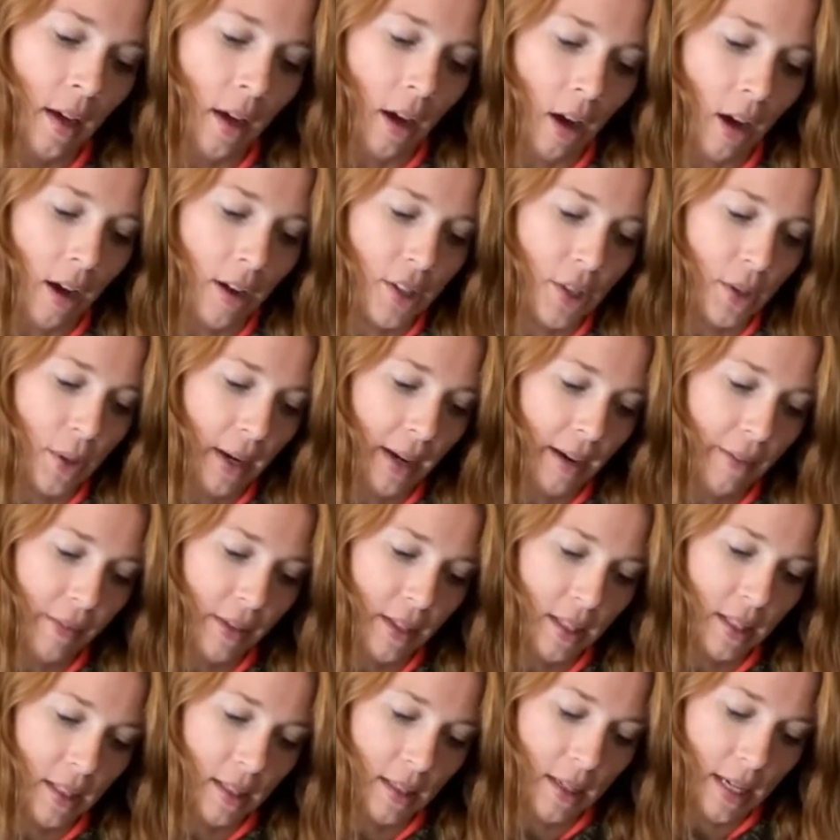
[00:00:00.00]
I also have
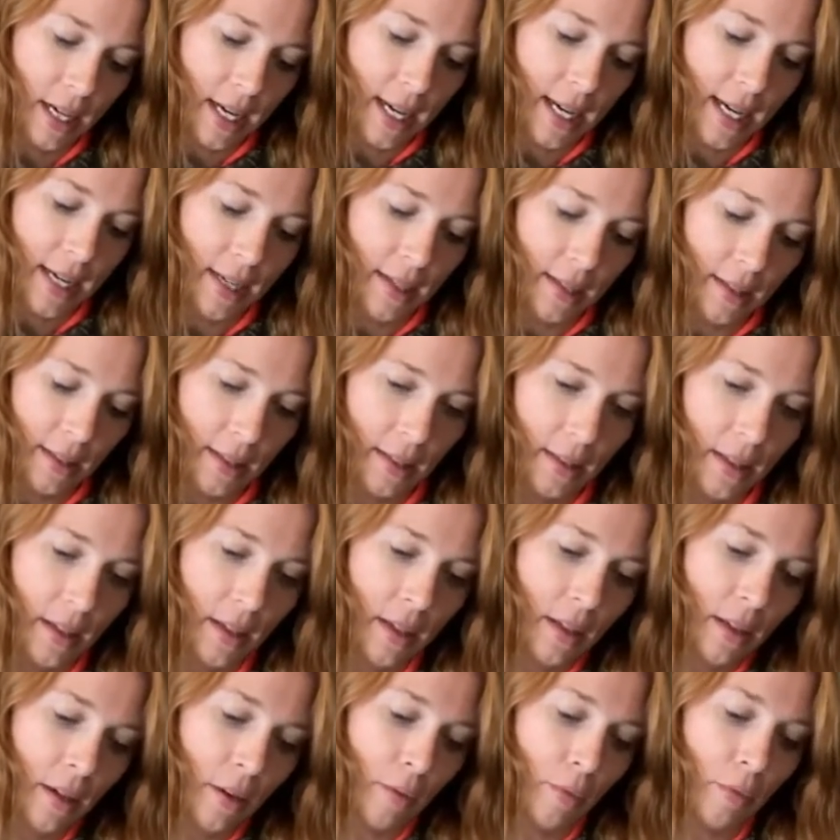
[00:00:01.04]
this nice
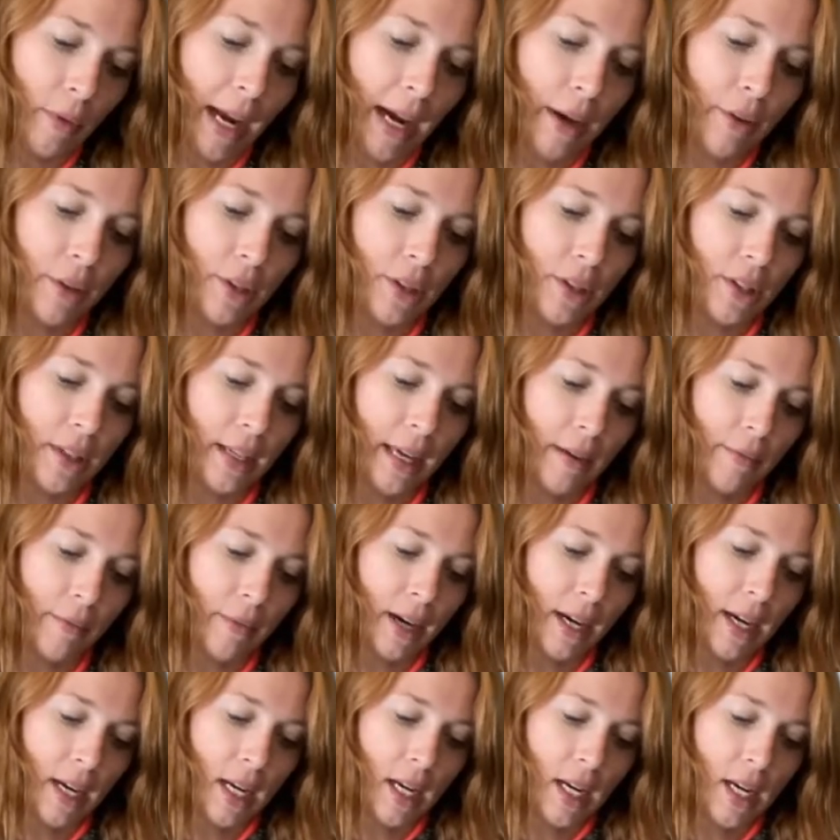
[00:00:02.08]
router set
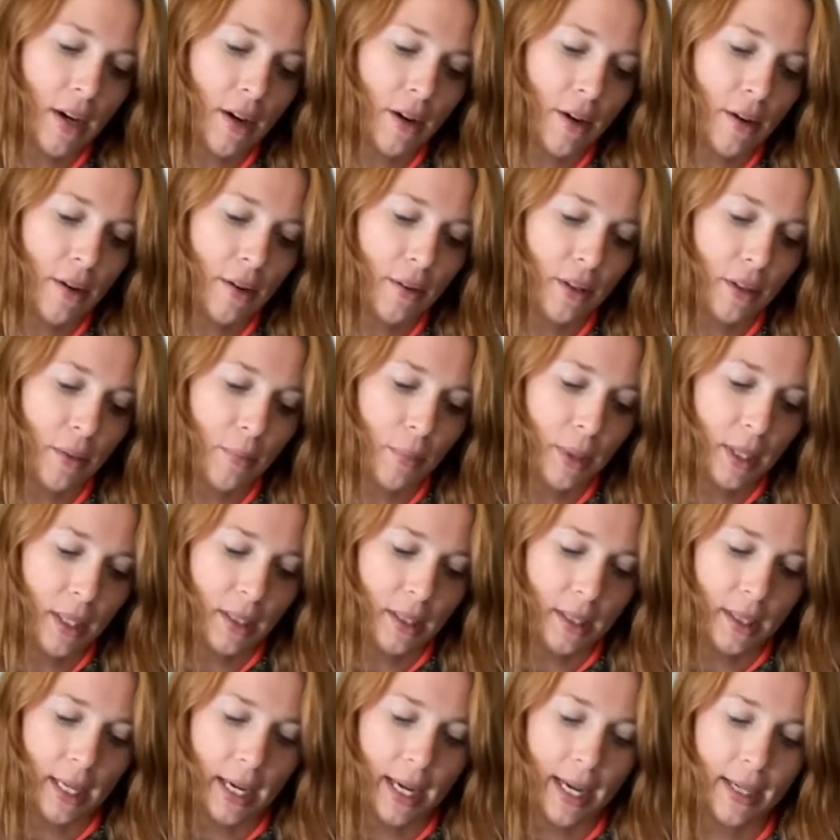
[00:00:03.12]
right here, the bit
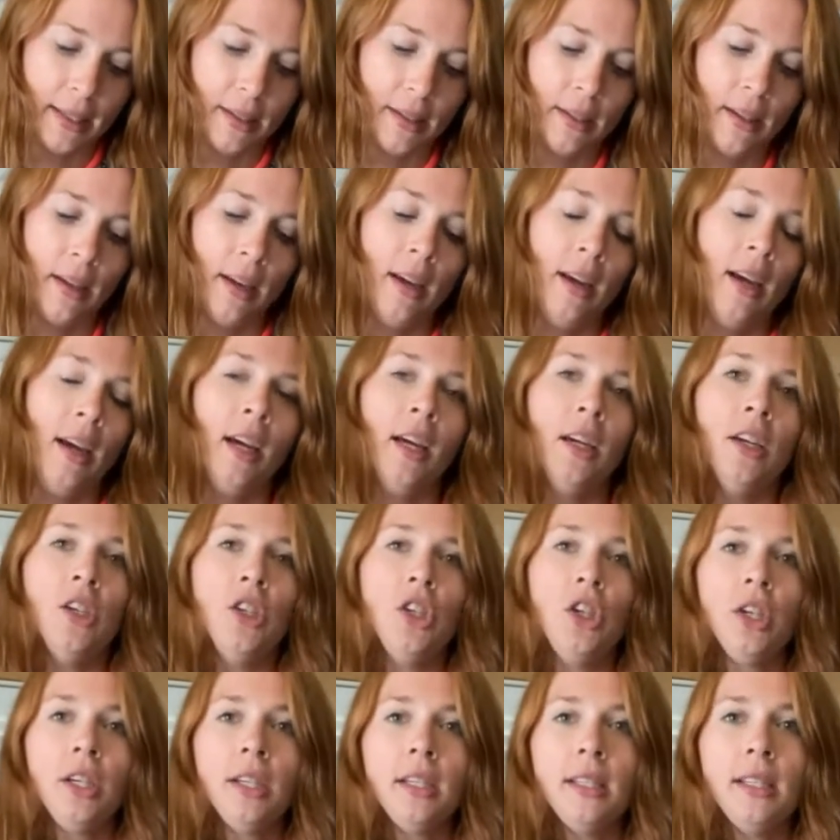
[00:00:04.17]
set.
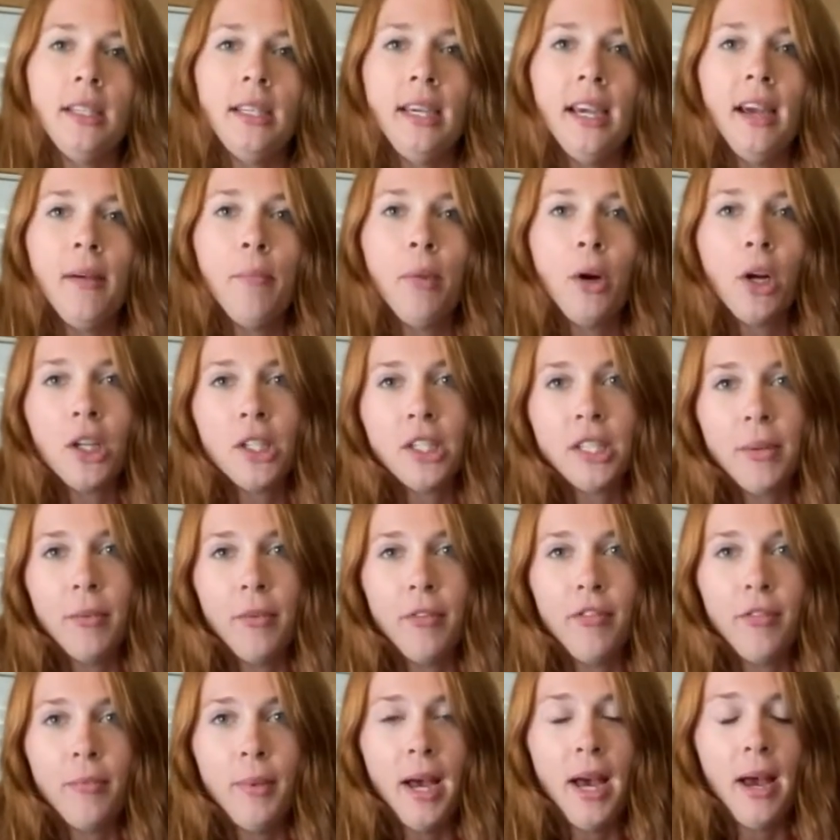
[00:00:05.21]
As you can see, I burnt some
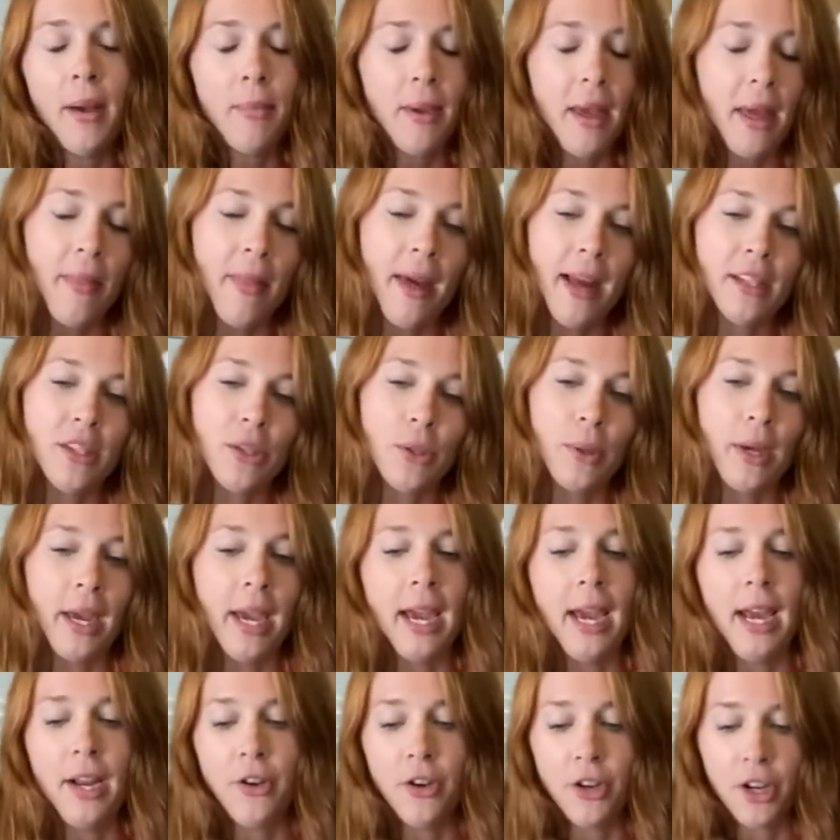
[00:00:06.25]
of them up, and that's
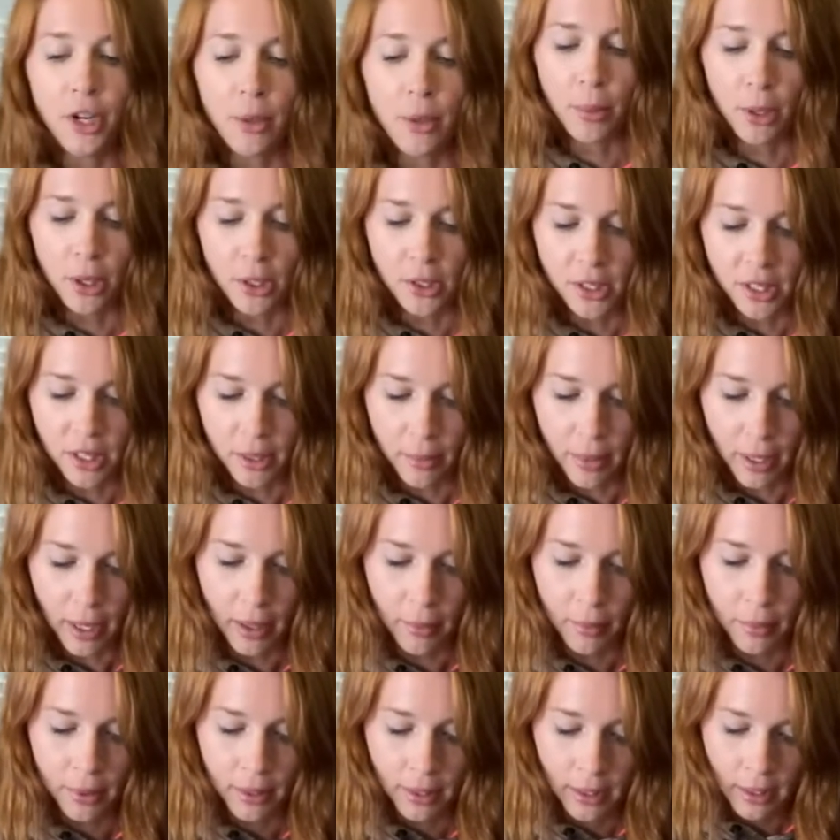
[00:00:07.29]
okay. You're burn some
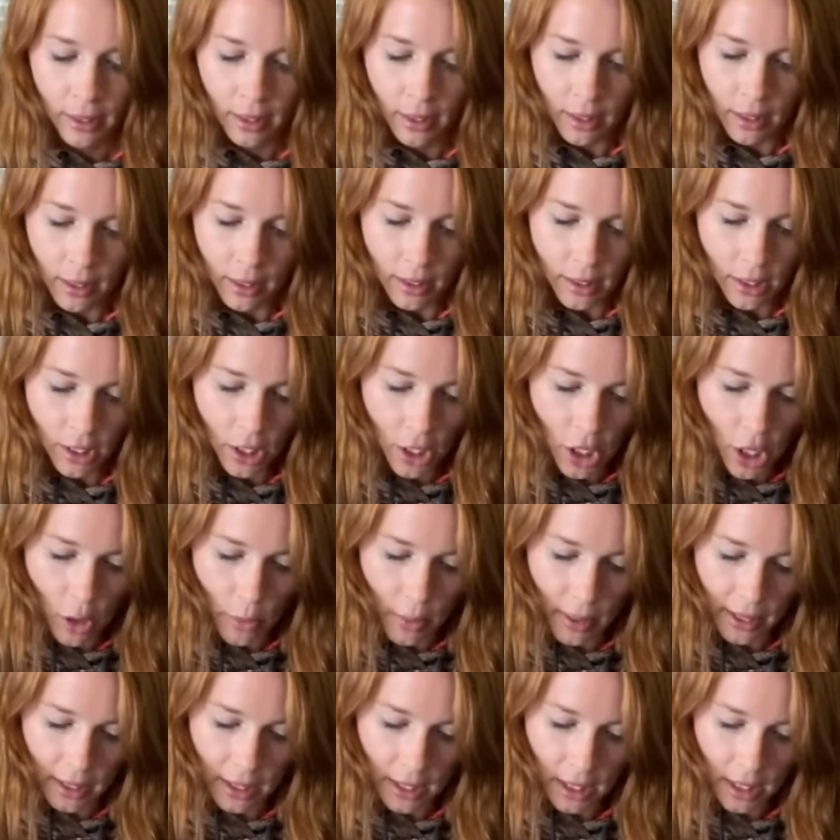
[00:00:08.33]
up. It's no
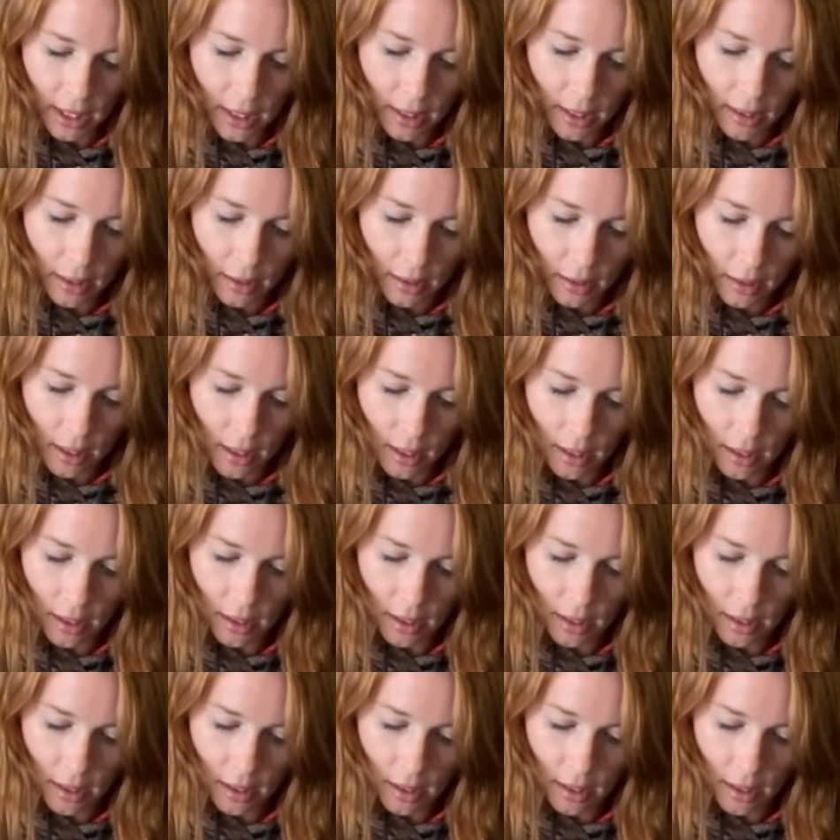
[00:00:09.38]
big deal.